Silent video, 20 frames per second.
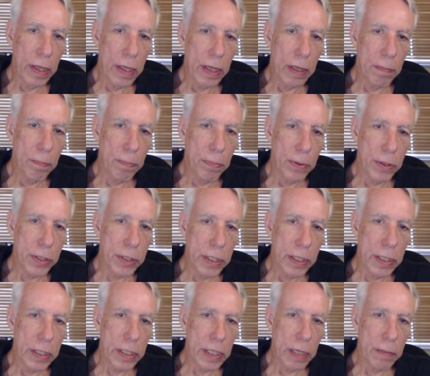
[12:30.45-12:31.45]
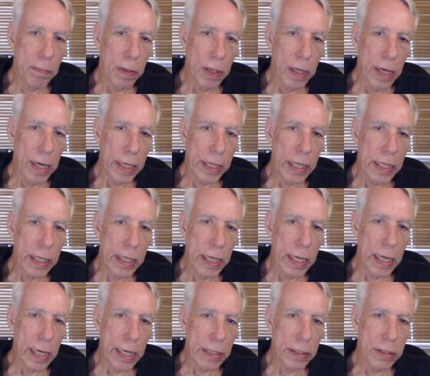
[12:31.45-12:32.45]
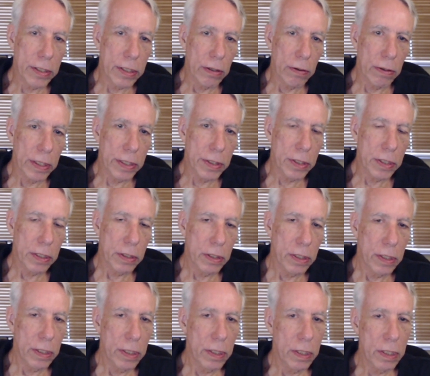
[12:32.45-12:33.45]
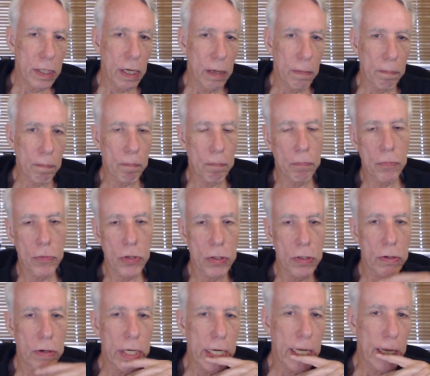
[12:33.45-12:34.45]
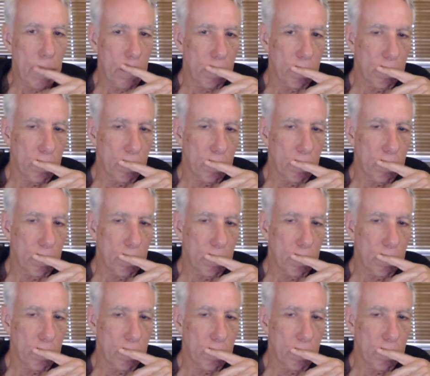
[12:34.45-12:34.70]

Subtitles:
He pushes, I block, he cuts. So let's just jump straight out.